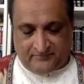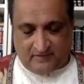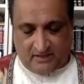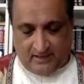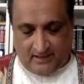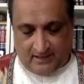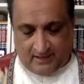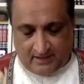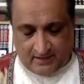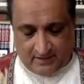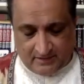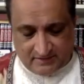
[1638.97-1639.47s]

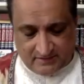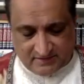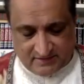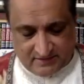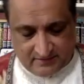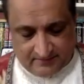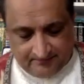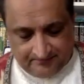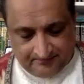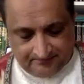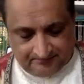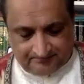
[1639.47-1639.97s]
and
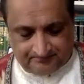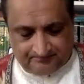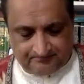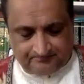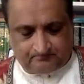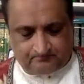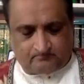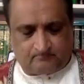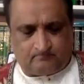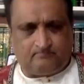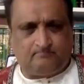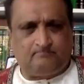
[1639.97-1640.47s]

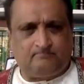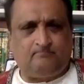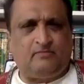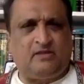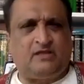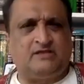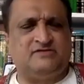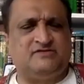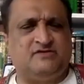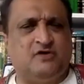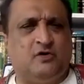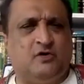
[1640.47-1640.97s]

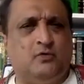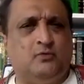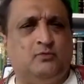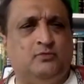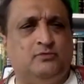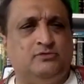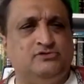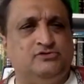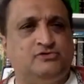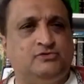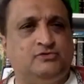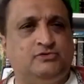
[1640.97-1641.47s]
so
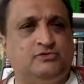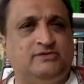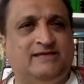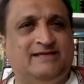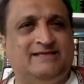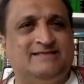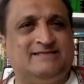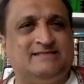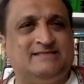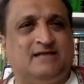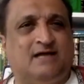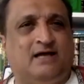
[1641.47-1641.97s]
wujud
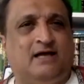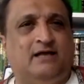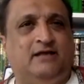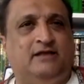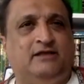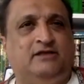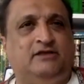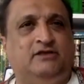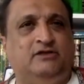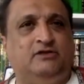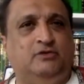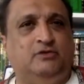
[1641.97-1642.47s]
is not
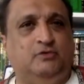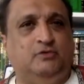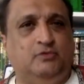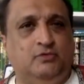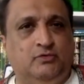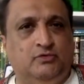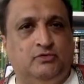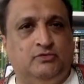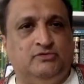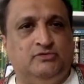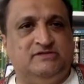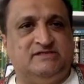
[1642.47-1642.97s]

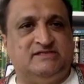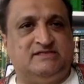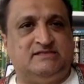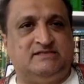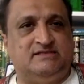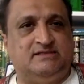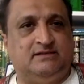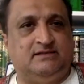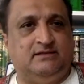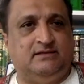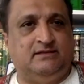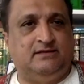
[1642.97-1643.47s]

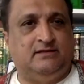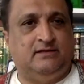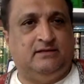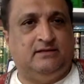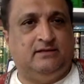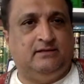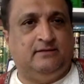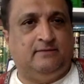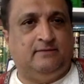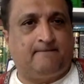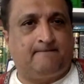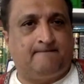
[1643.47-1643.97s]
used
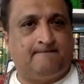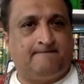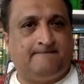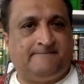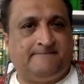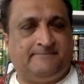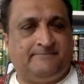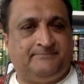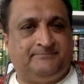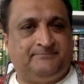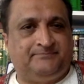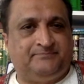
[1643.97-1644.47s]

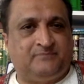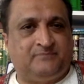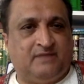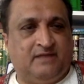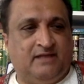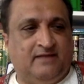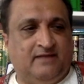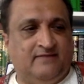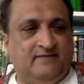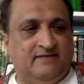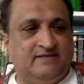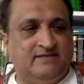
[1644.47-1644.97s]

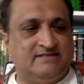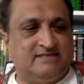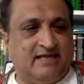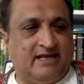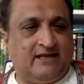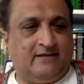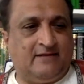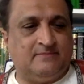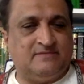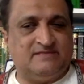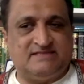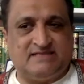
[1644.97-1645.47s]
in the
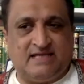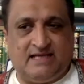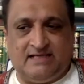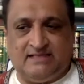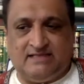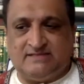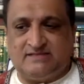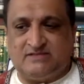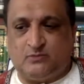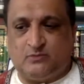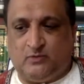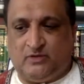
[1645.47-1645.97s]
same
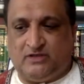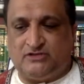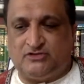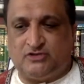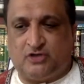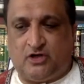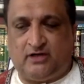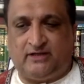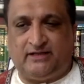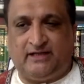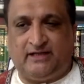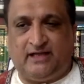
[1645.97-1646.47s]
sense when
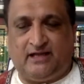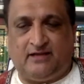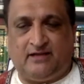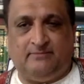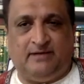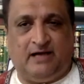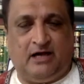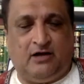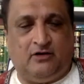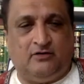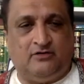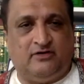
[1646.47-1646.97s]
talking
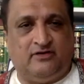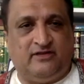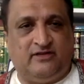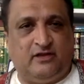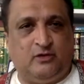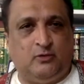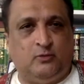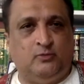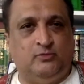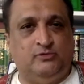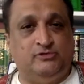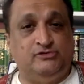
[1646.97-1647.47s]
about the
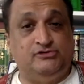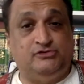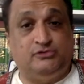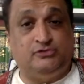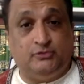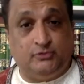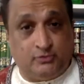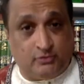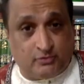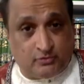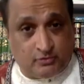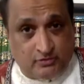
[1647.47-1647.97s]

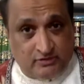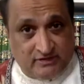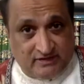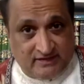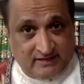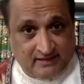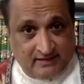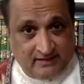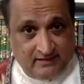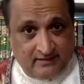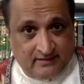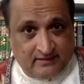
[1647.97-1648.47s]
wujud